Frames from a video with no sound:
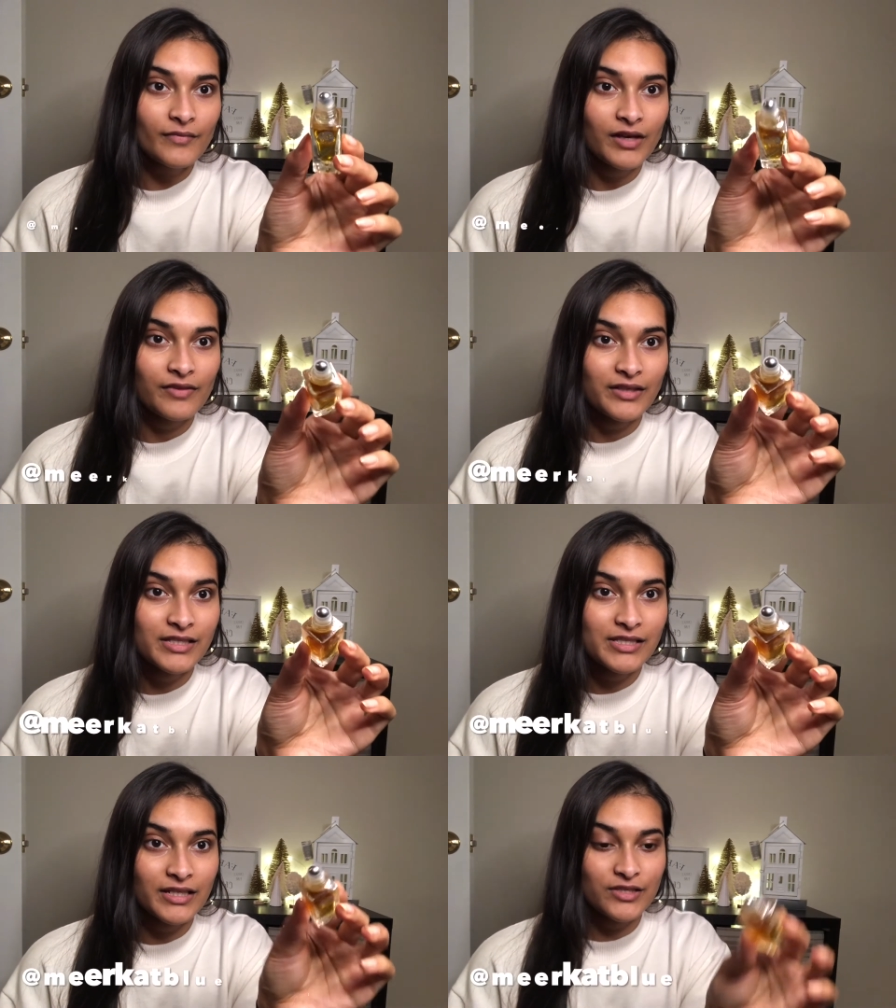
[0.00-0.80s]

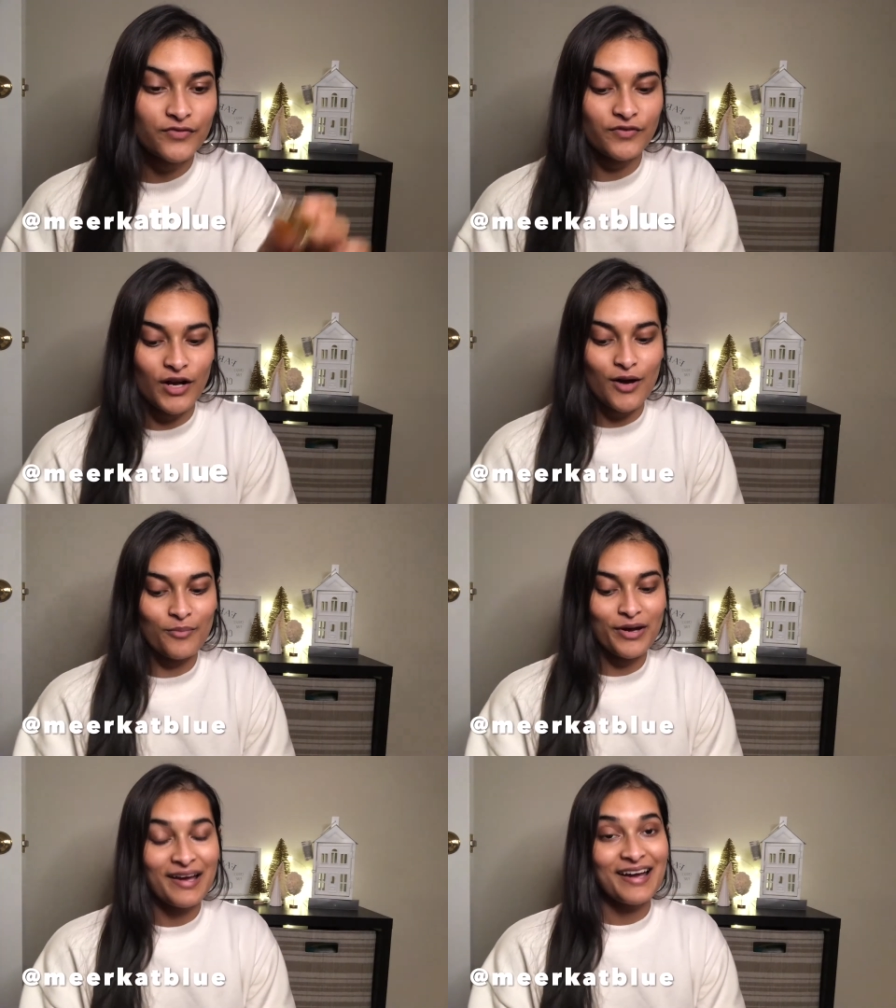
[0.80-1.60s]
This is
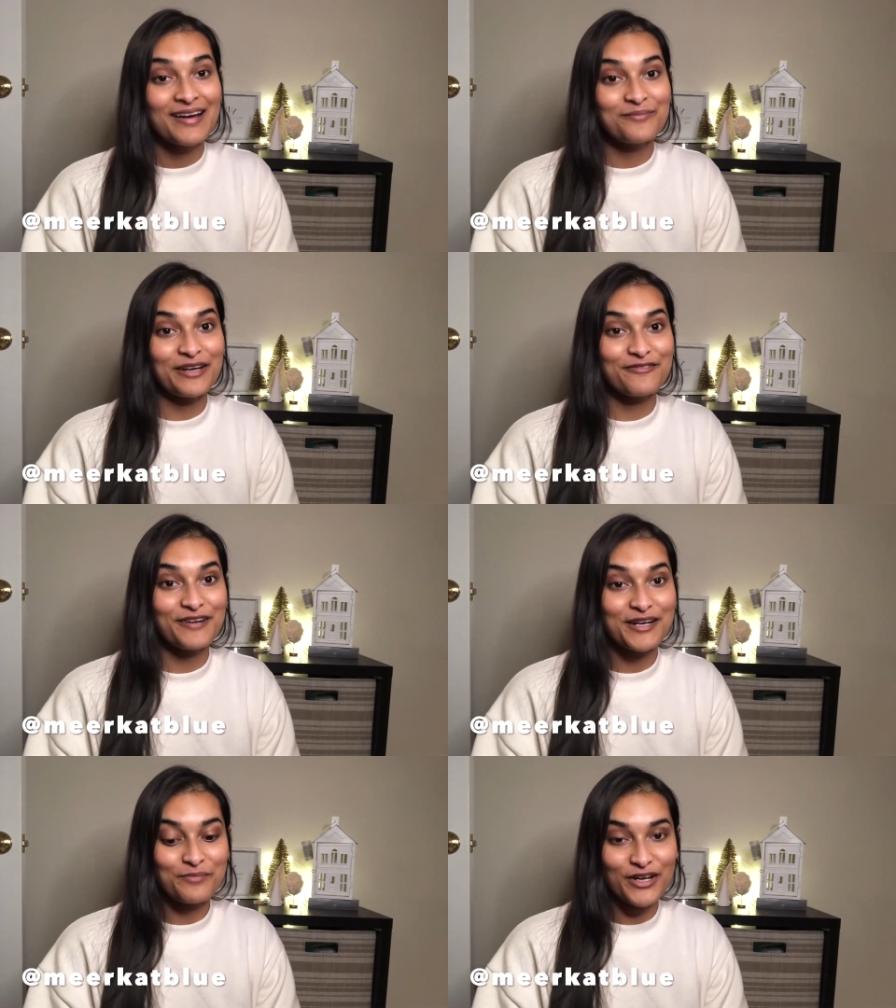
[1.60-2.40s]
from my
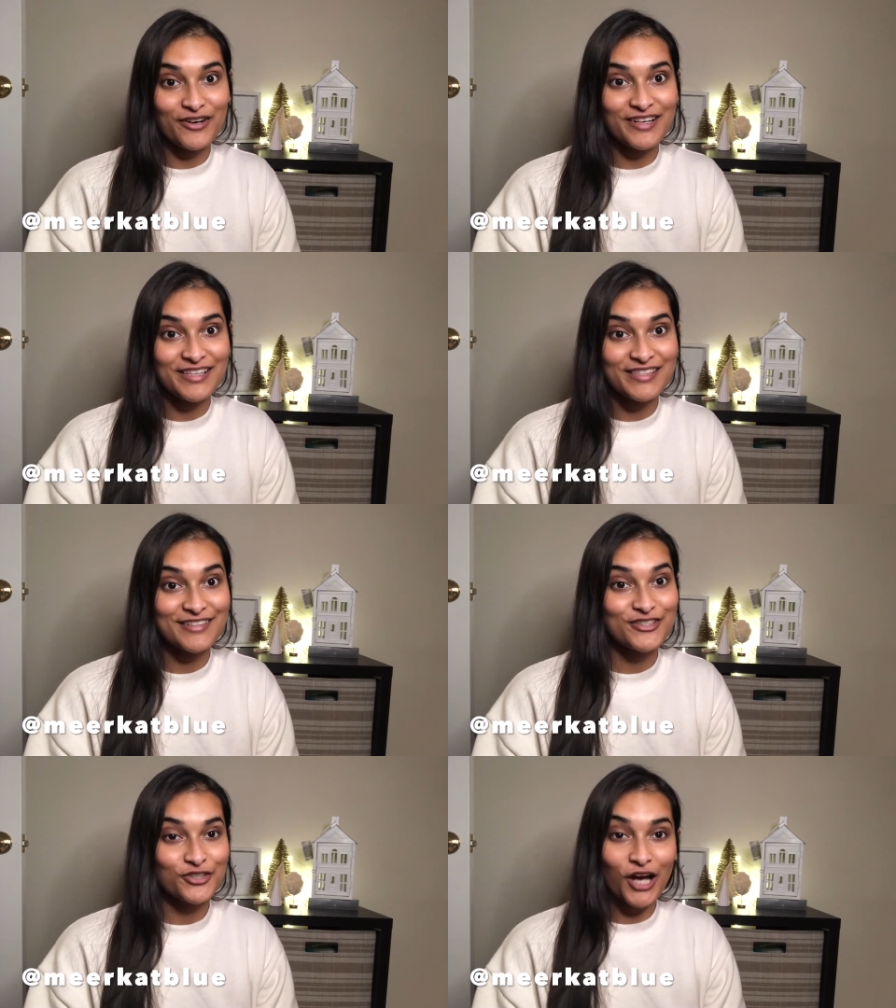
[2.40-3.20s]
friend Mira's
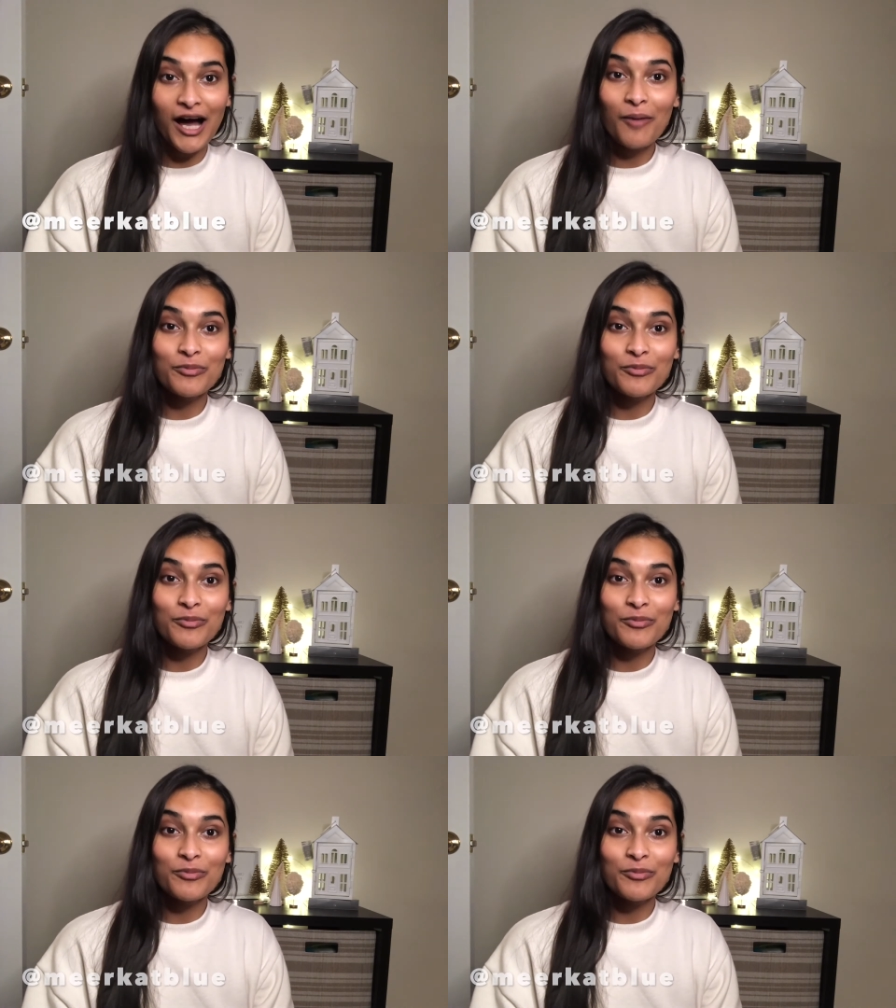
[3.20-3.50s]
shop.